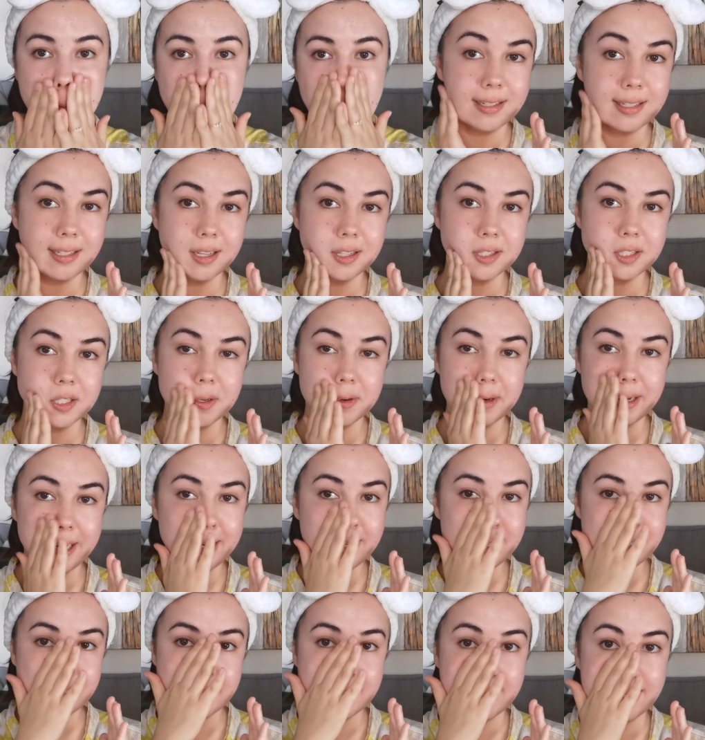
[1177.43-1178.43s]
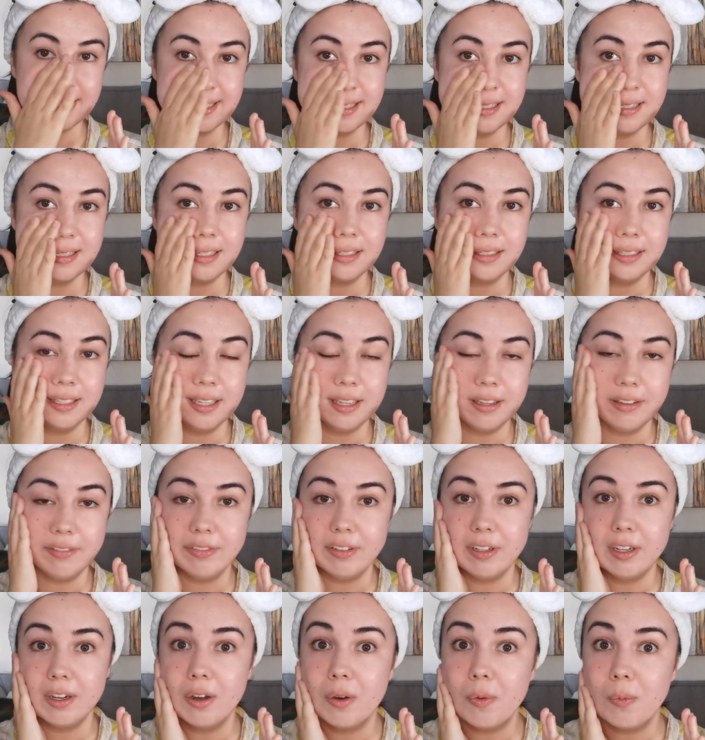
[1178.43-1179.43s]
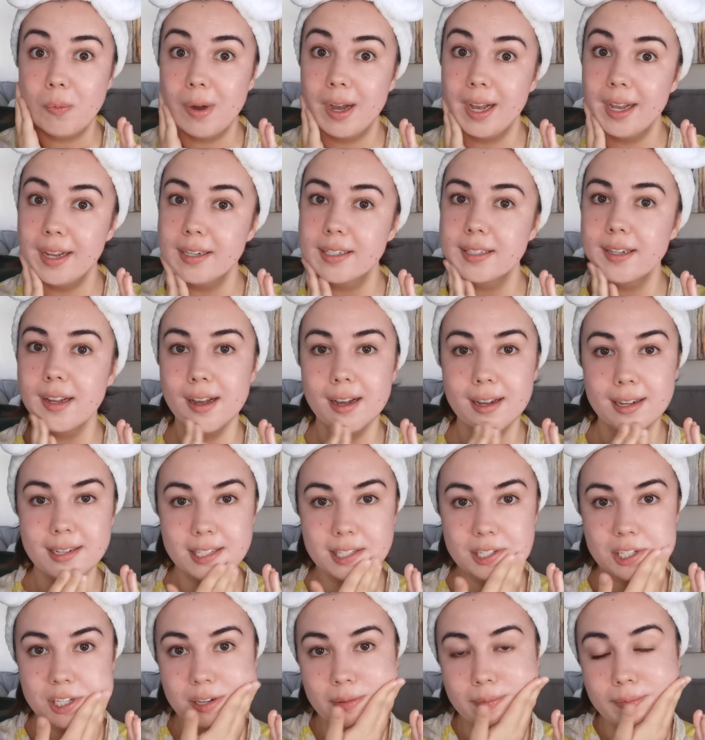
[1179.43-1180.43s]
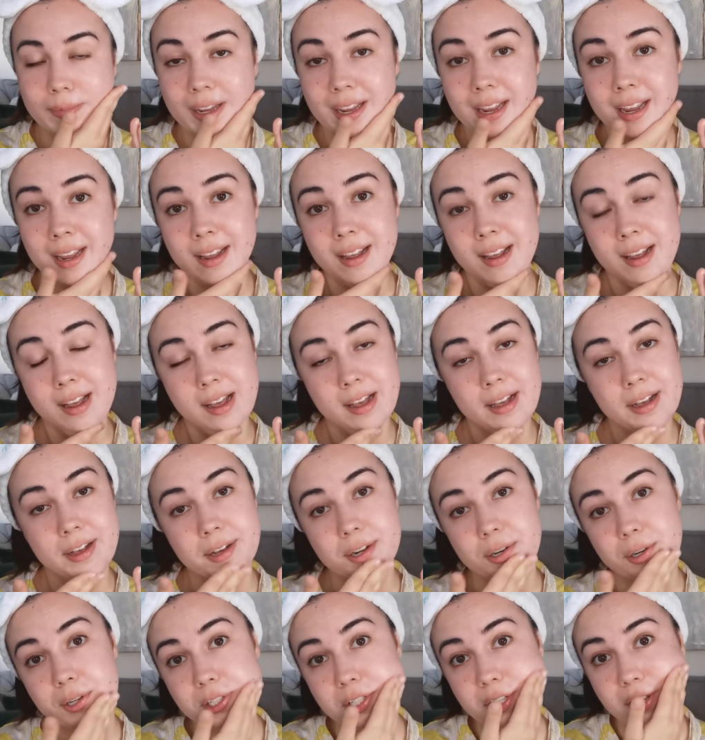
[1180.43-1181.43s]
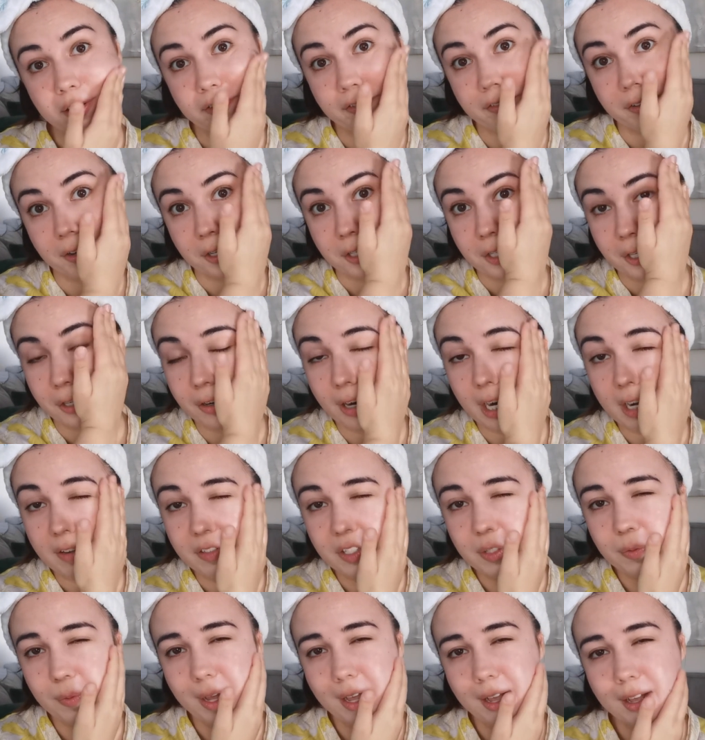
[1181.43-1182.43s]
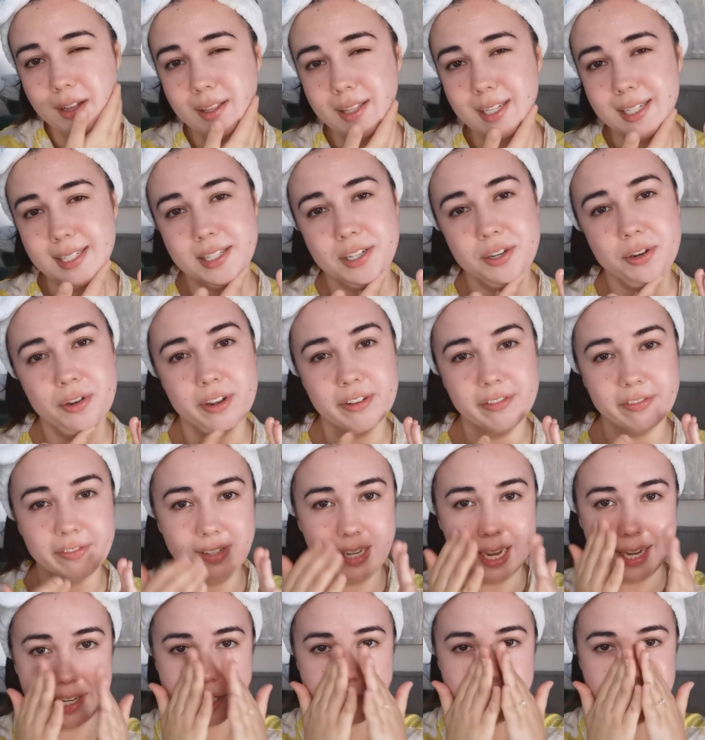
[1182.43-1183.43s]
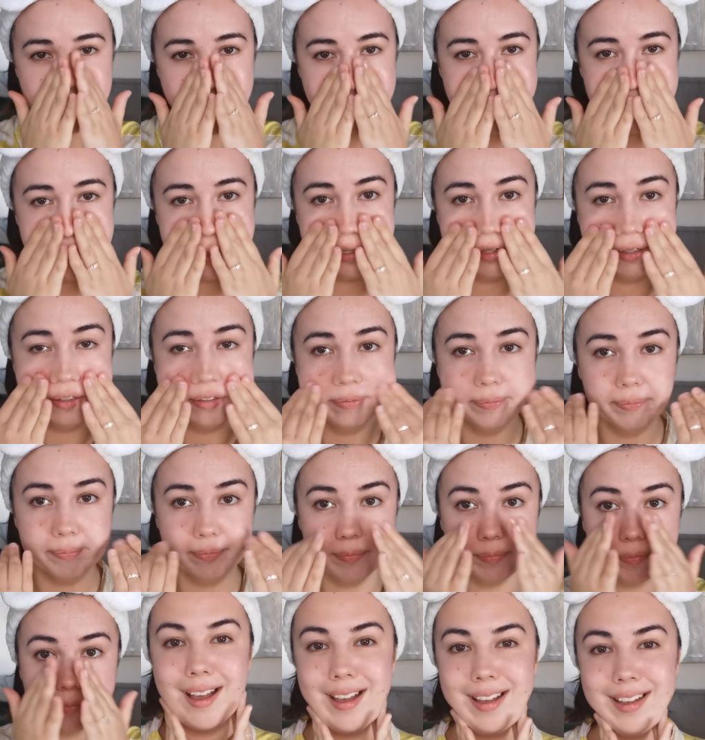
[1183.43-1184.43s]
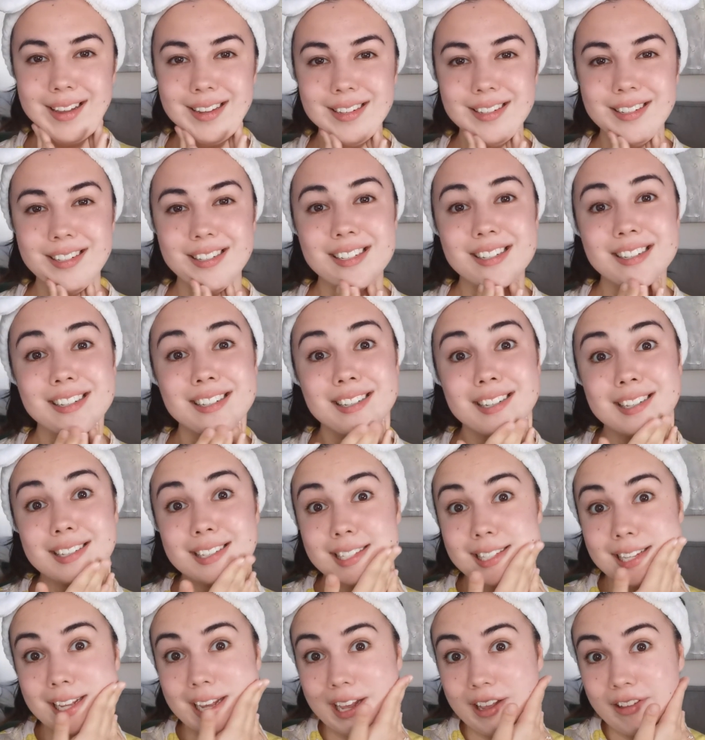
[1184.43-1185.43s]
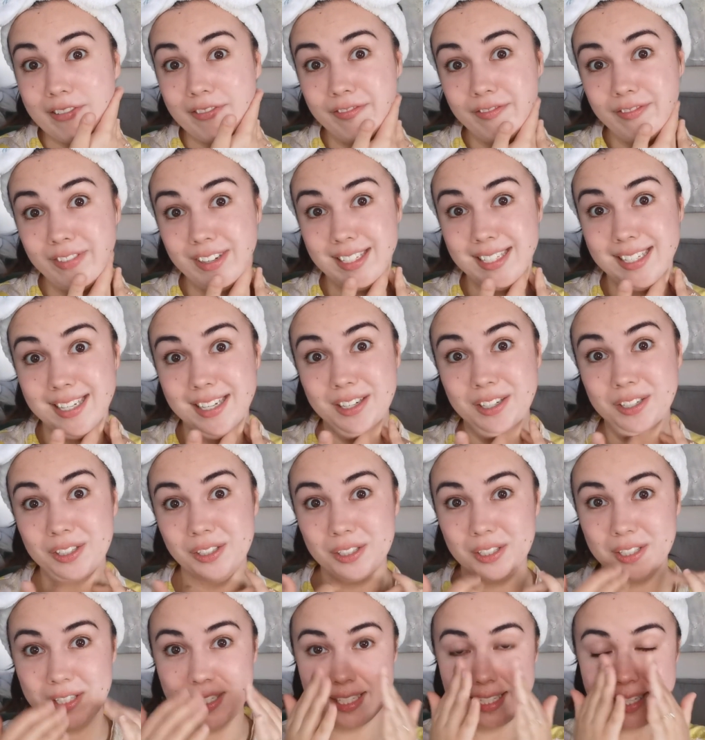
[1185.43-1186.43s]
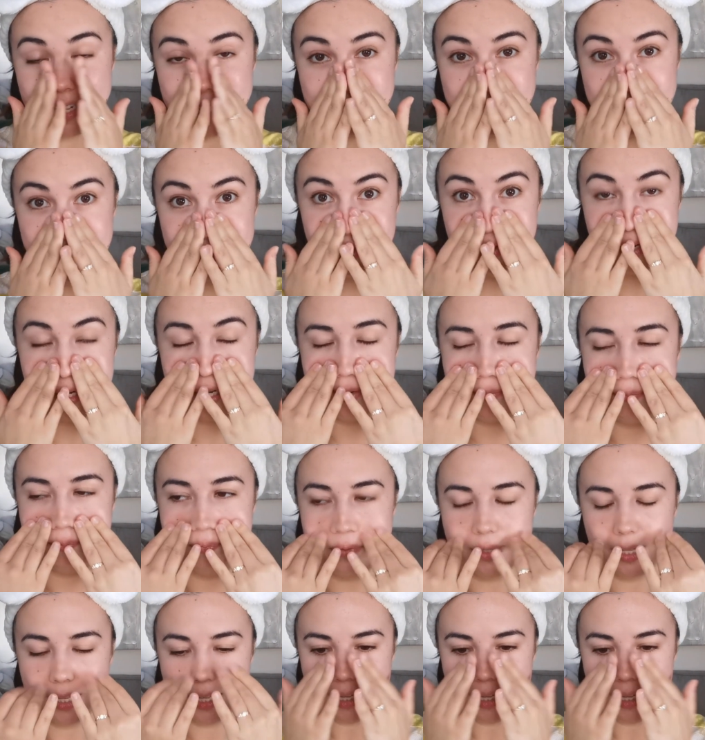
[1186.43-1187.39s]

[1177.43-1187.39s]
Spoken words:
The sunscreen doesn't leave a white cast on me. It also photographs well, there's no flashback, and it is a physical sunscreen.